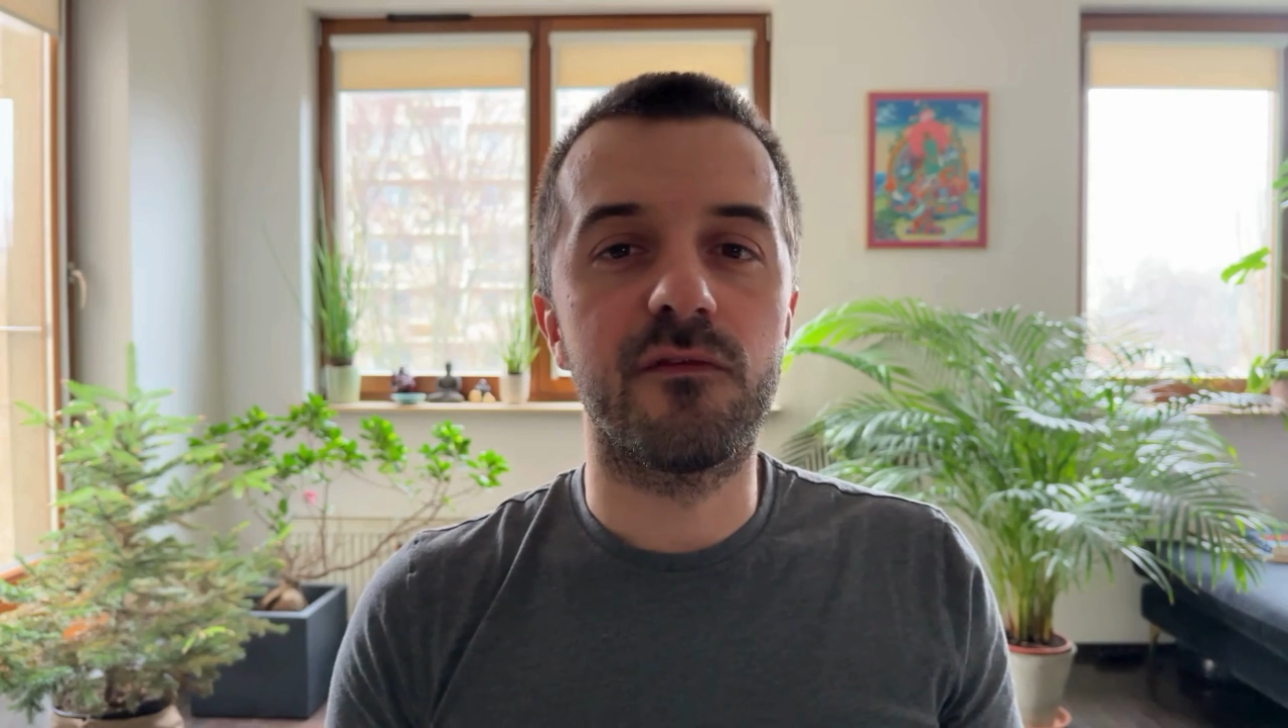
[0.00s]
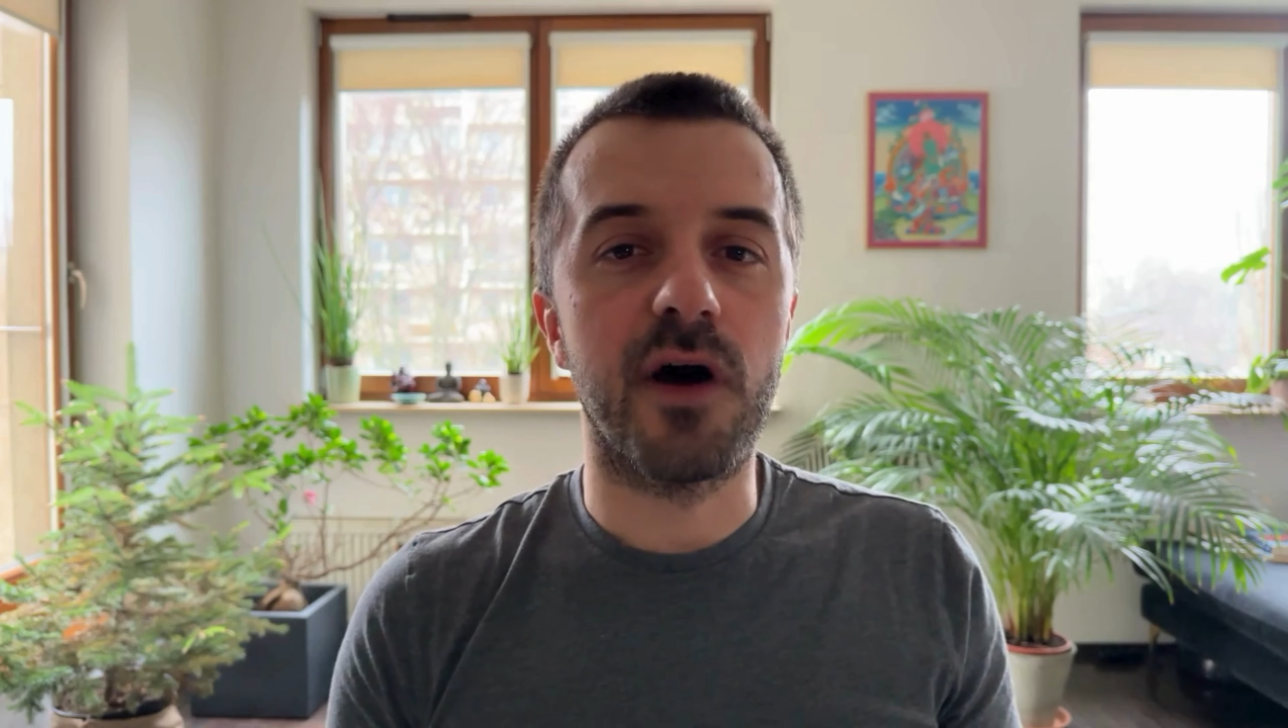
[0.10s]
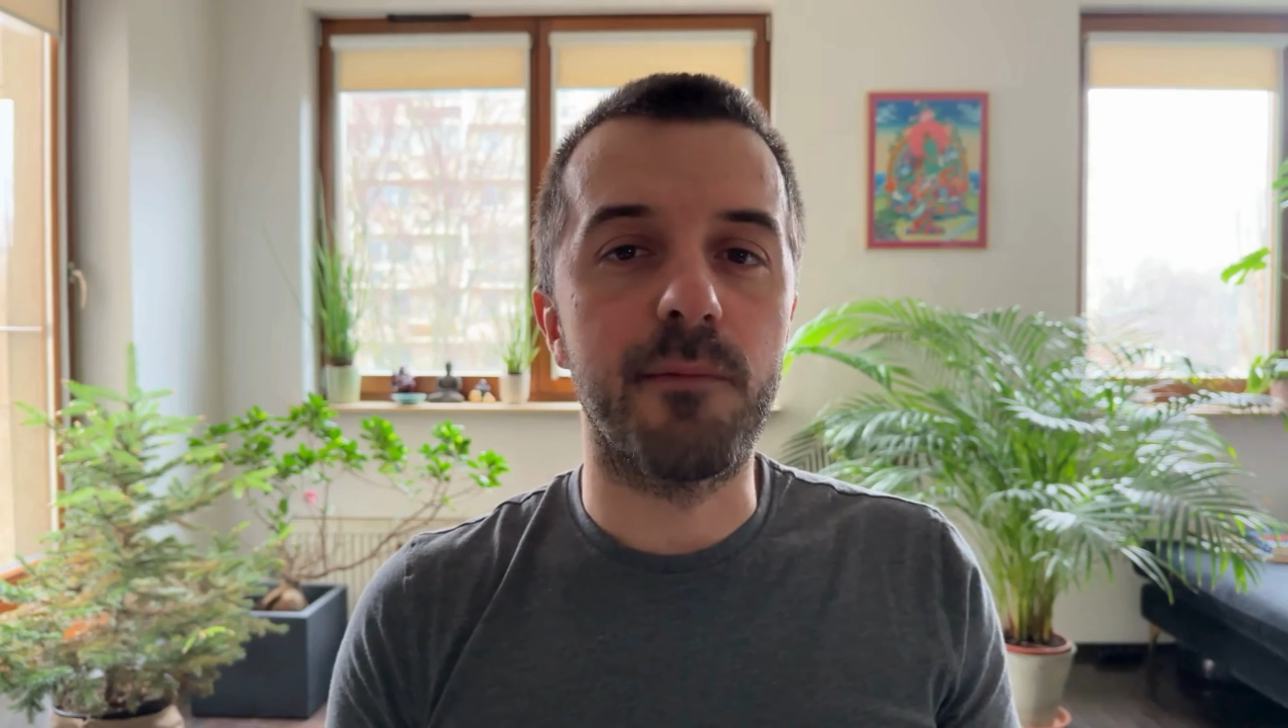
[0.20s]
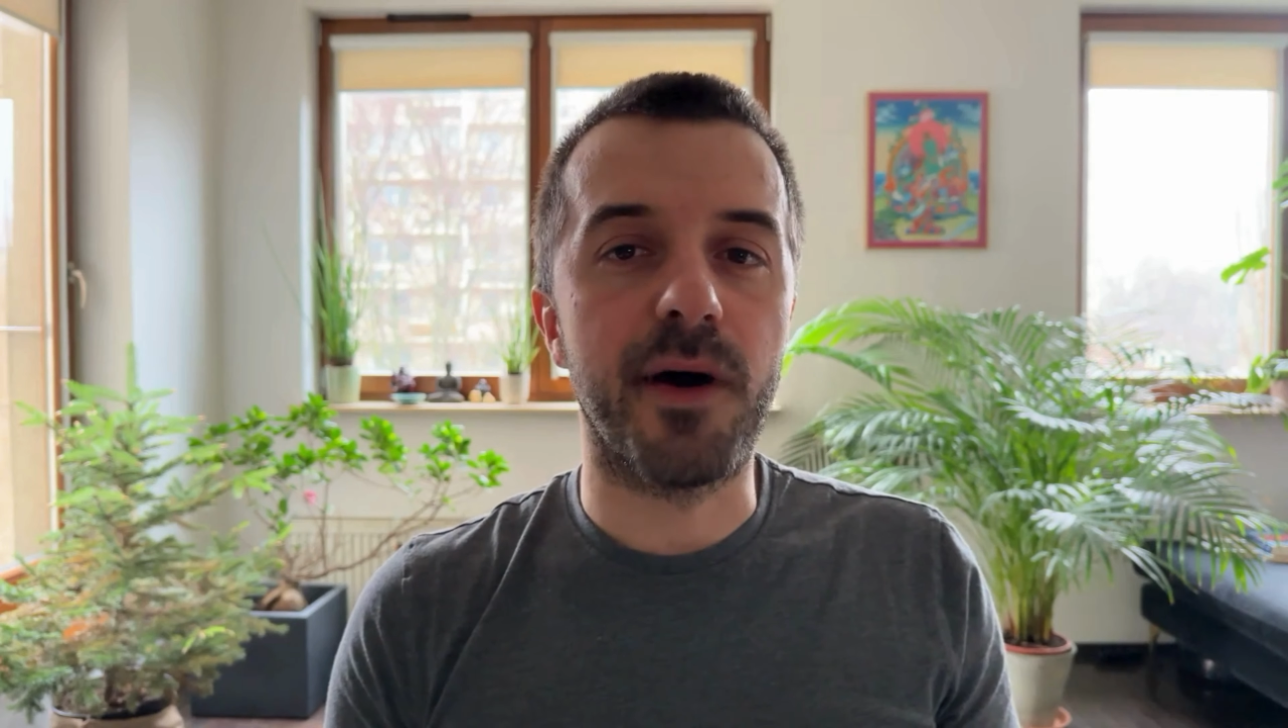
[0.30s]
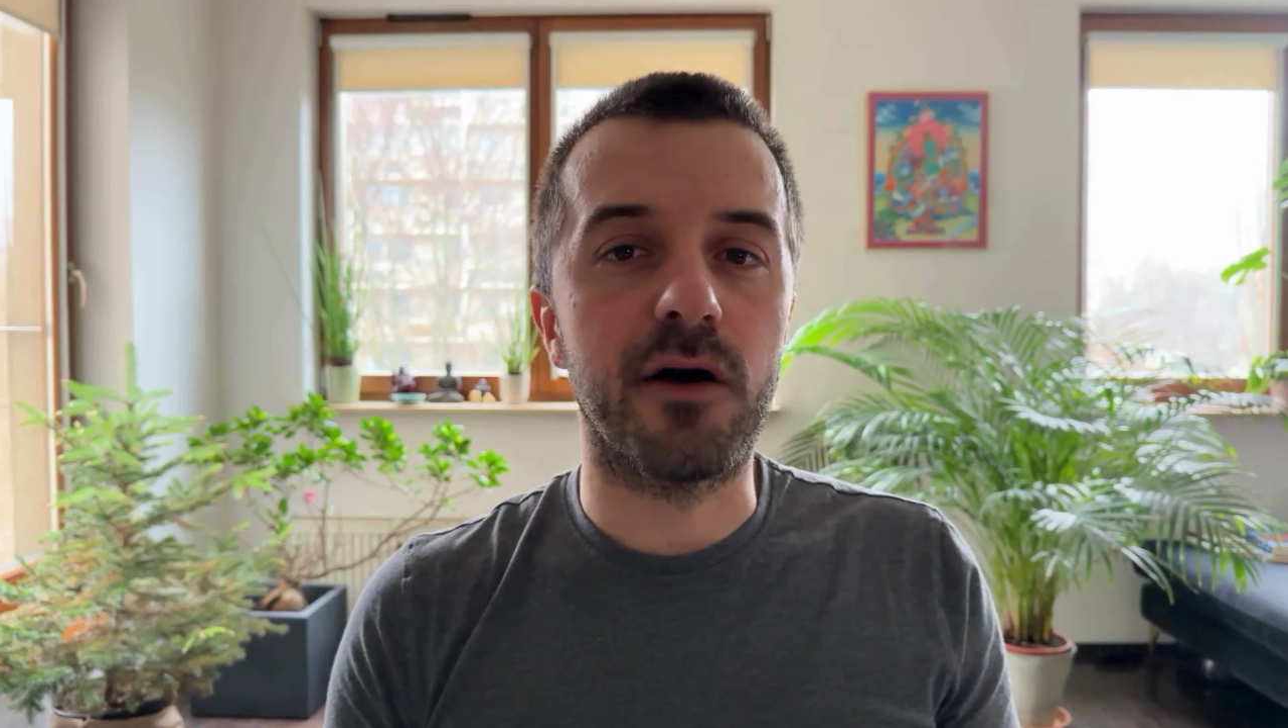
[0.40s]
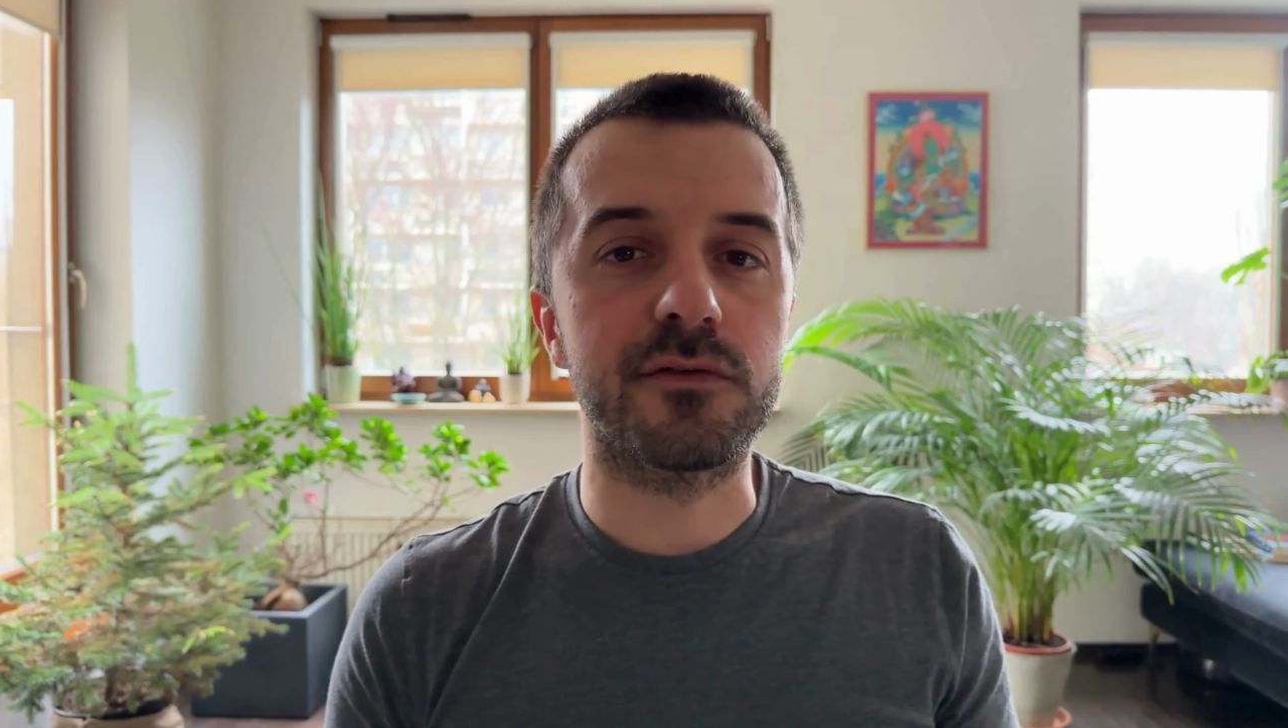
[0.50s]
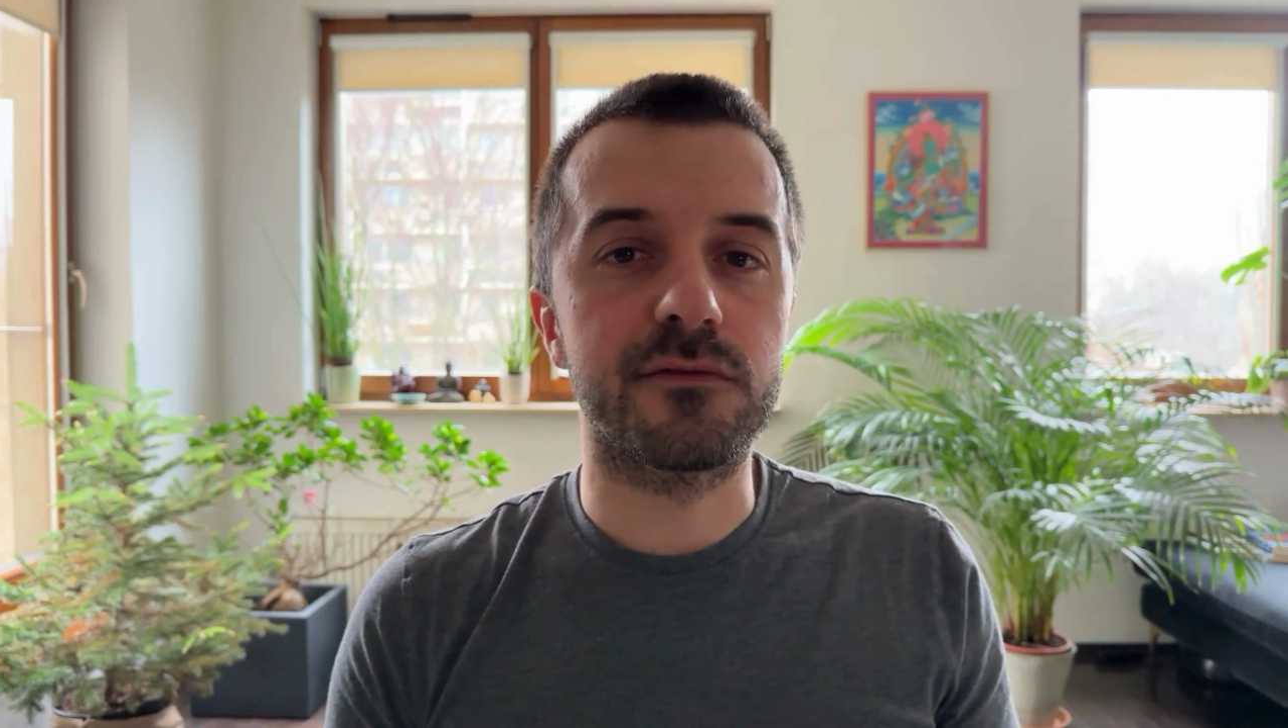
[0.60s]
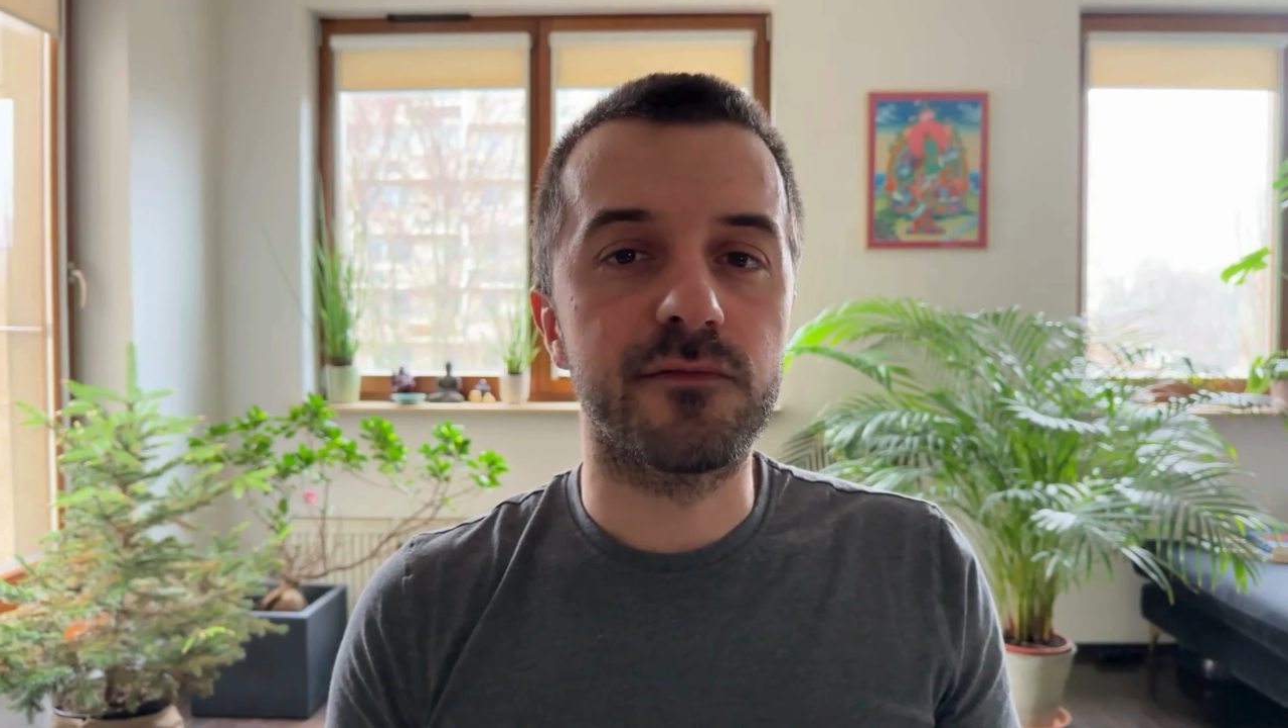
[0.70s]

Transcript: about,